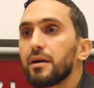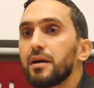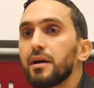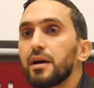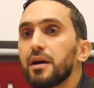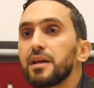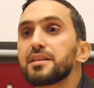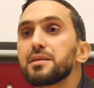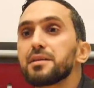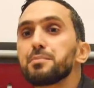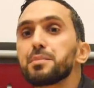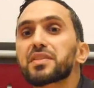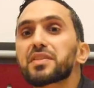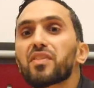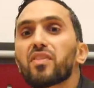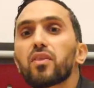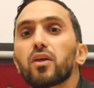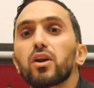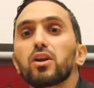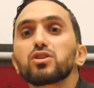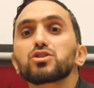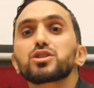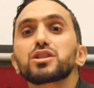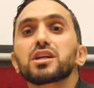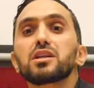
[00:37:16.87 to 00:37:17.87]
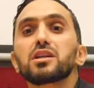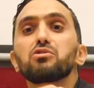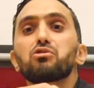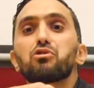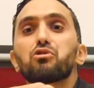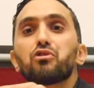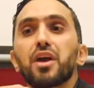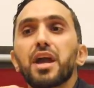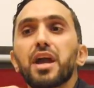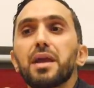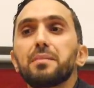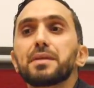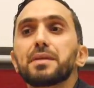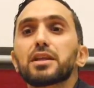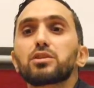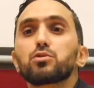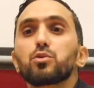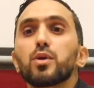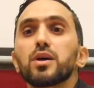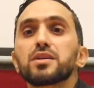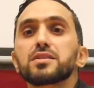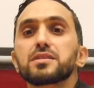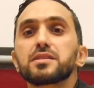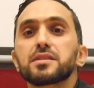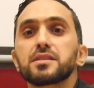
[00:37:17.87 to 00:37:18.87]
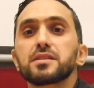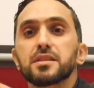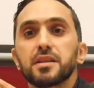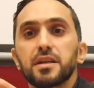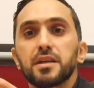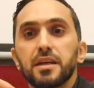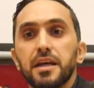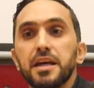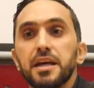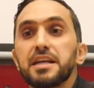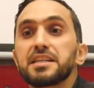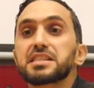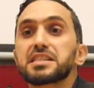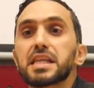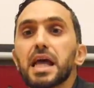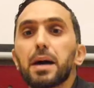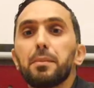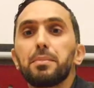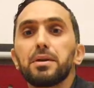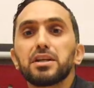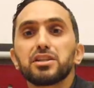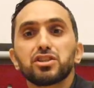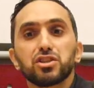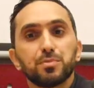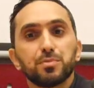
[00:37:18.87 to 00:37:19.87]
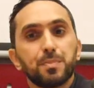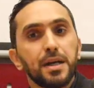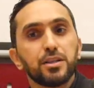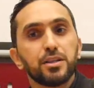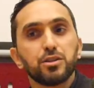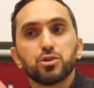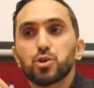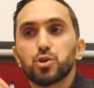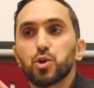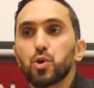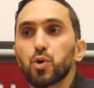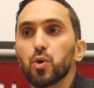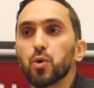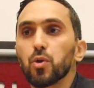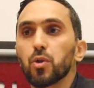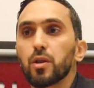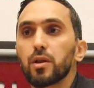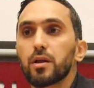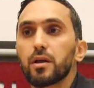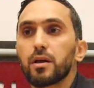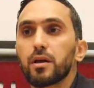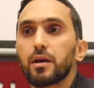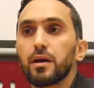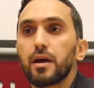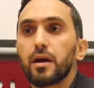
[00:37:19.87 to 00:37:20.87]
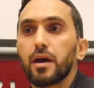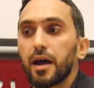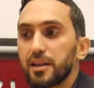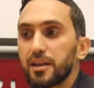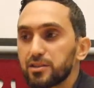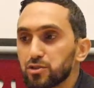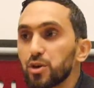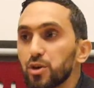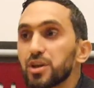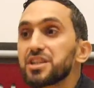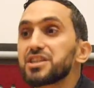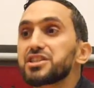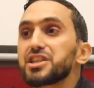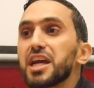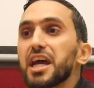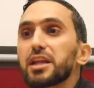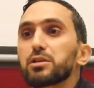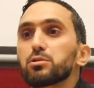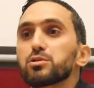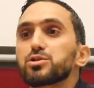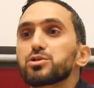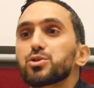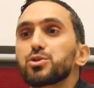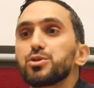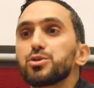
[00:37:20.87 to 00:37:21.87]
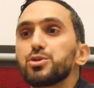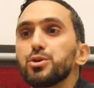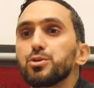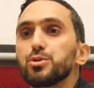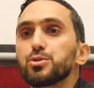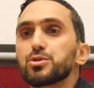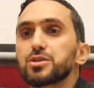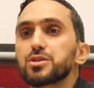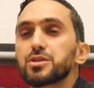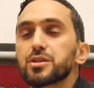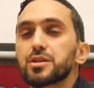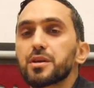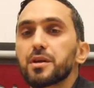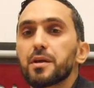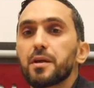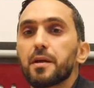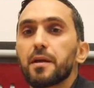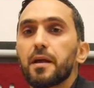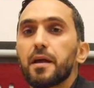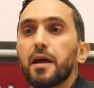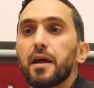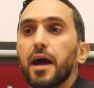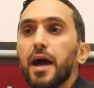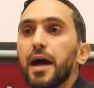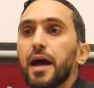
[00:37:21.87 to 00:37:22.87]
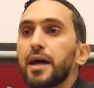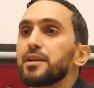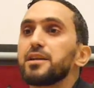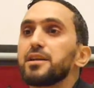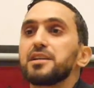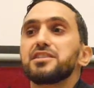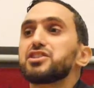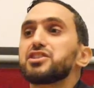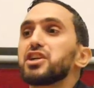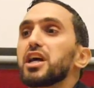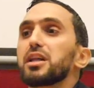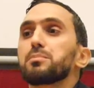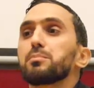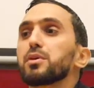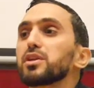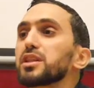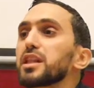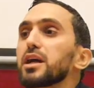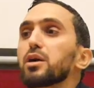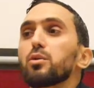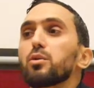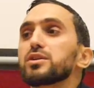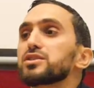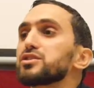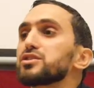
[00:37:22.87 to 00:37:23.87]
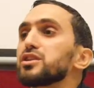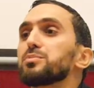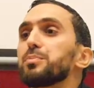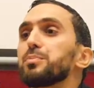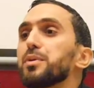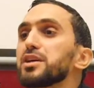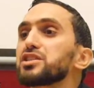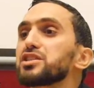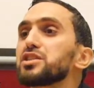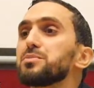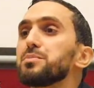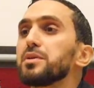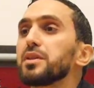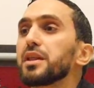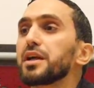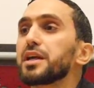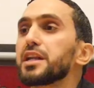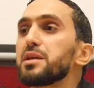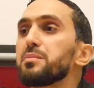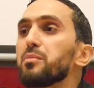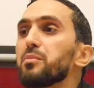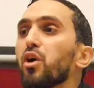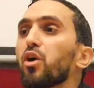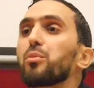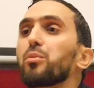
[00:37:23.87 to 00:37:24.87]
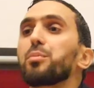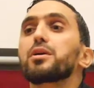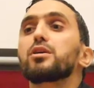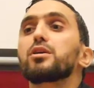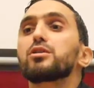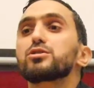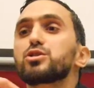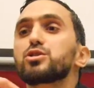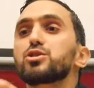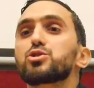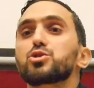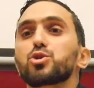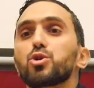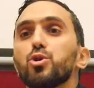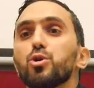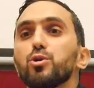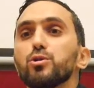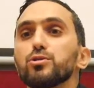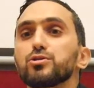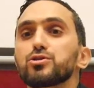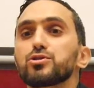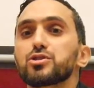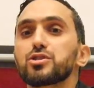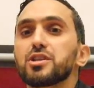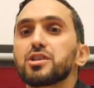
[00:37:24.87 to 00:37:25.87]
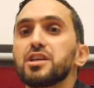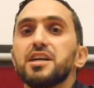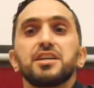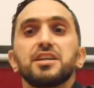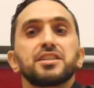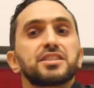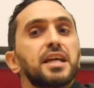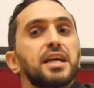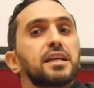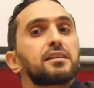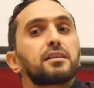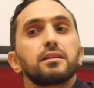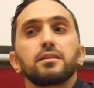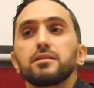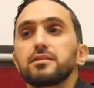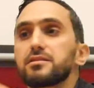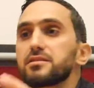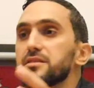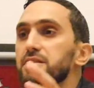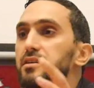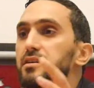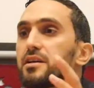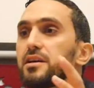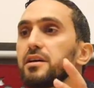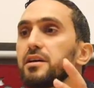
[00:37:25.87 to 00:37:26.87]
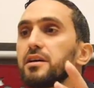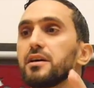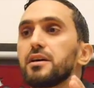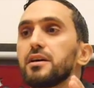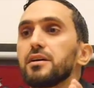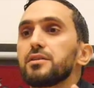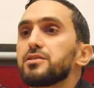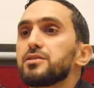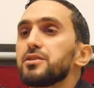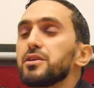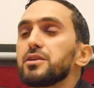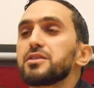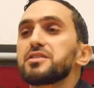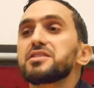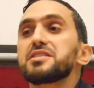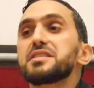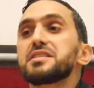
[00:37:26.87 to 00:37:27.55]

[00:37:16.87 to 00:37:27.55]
in the methodological frame that was established by the school. So ijtihad was reduced. And ijtihad mutlaq was not possible anymore because the schools settled the